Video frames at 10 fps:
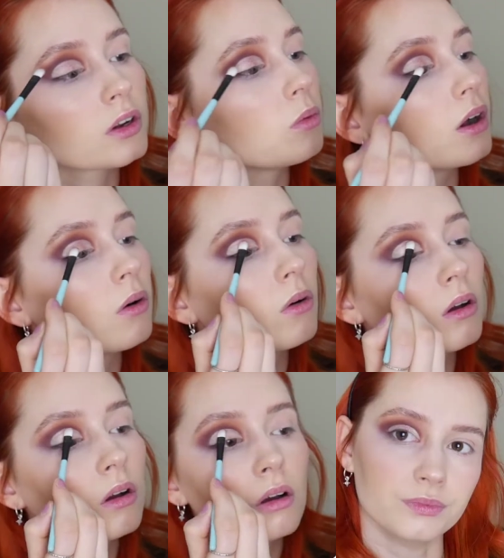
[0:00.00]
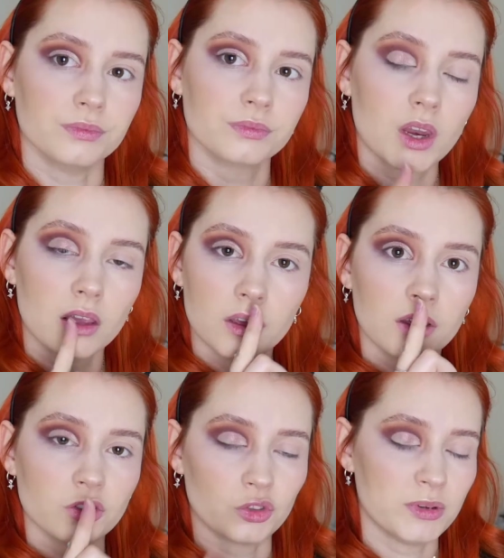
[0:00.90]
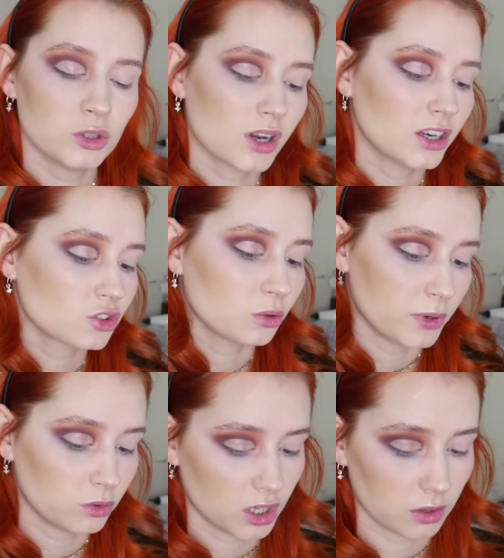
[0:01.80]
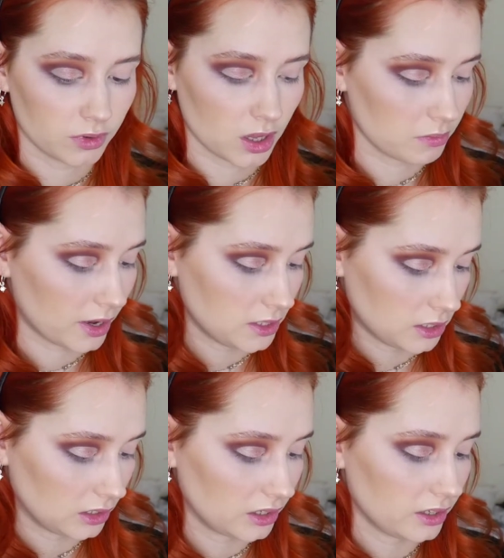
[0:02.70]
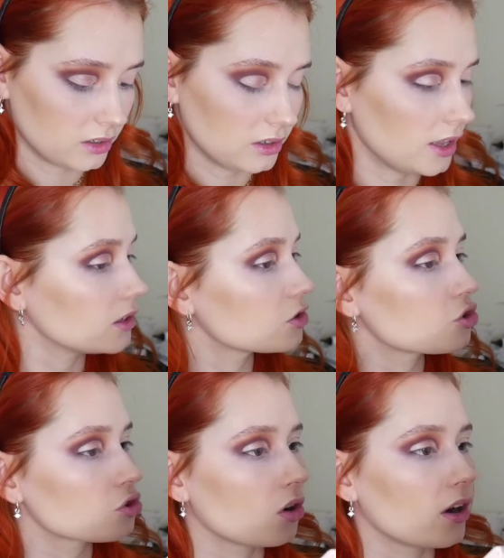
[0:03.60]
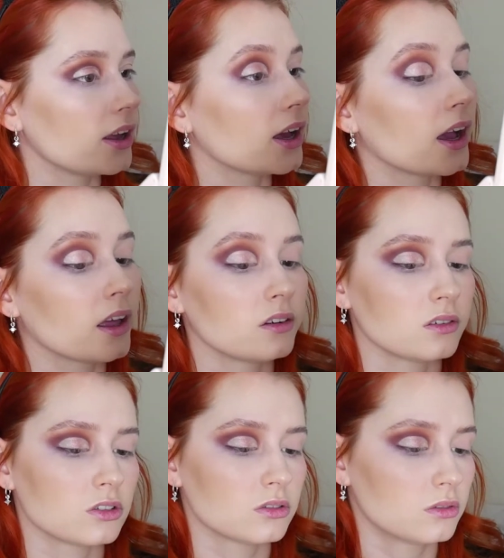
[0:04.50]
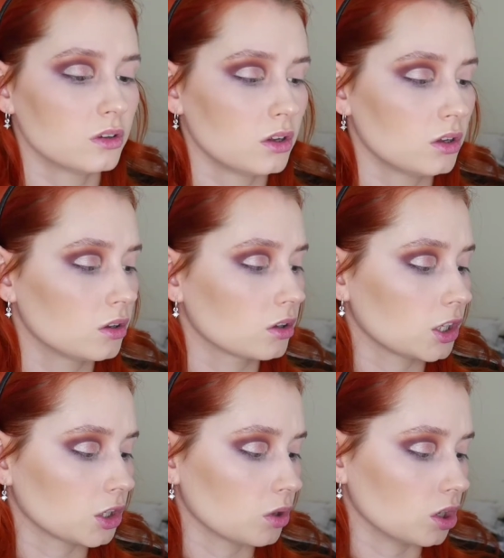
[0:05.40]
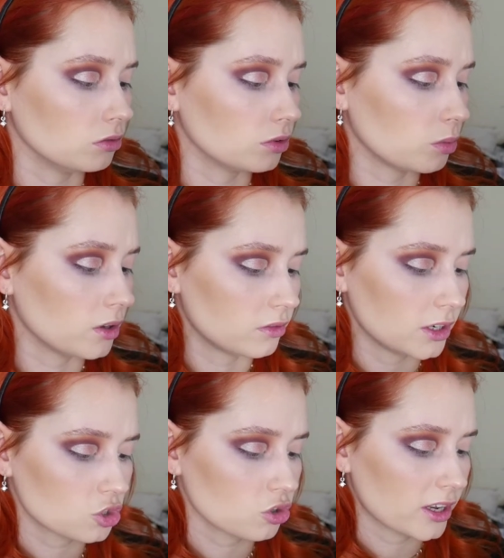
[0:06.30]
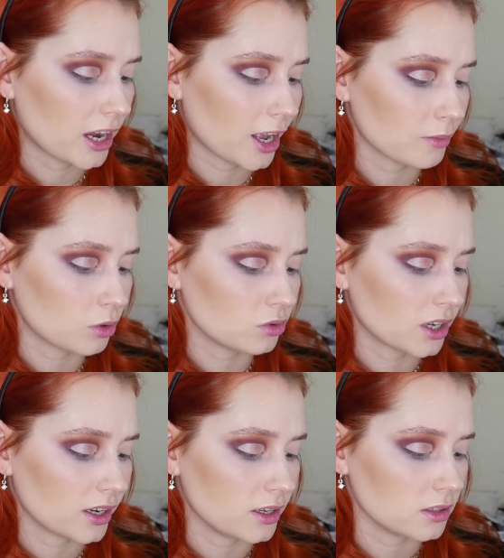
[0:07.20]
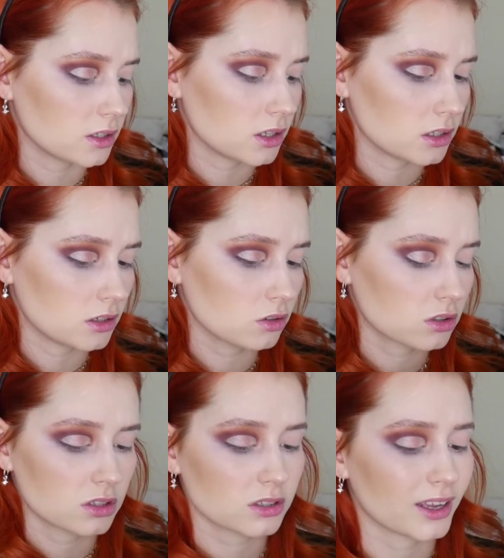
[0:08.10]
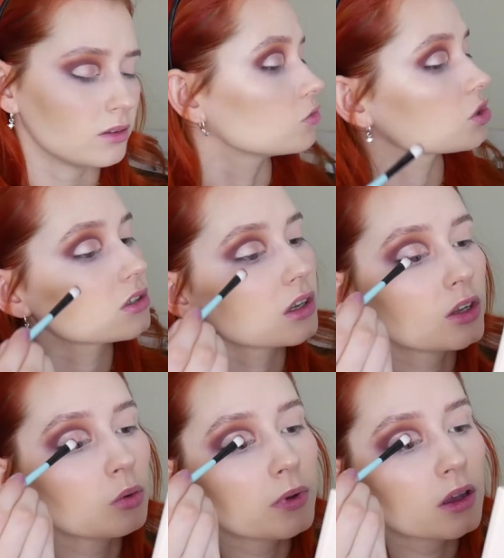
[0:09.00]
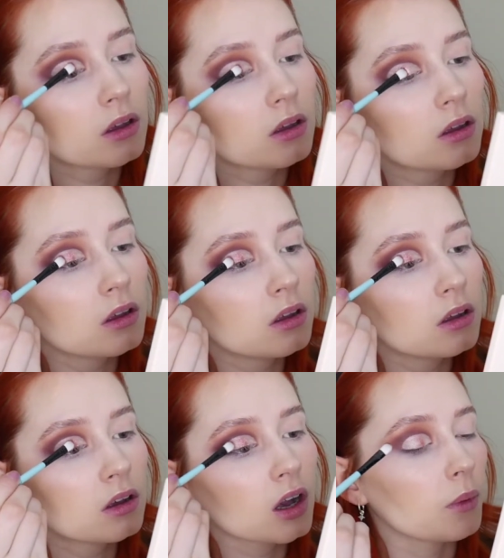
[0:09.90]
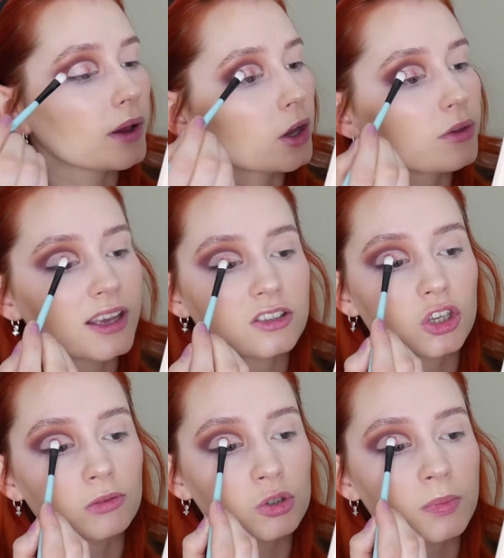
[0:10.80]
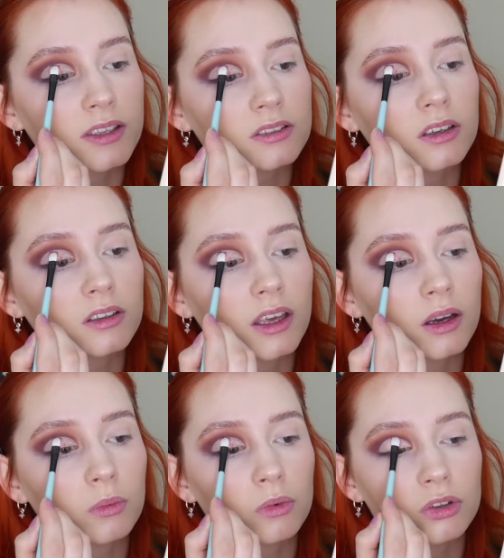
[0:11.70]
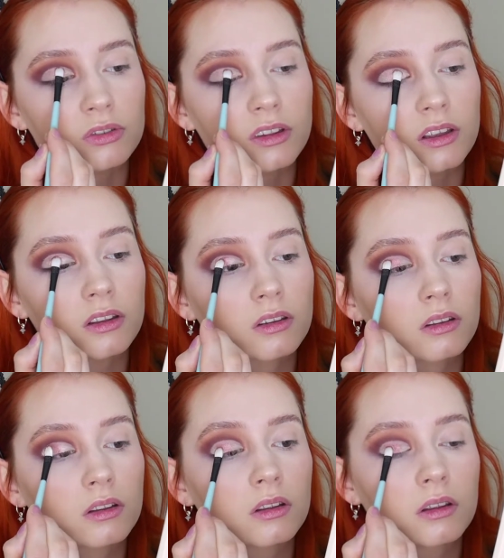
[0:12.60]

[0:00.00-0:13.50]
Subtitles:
very well. The middle colour's not building up amazingly. Let's try and go over with, let's try Caramel Days. It looks the same, just a little bit. Oh, hello, that's so much better. Yeah, we'll use this.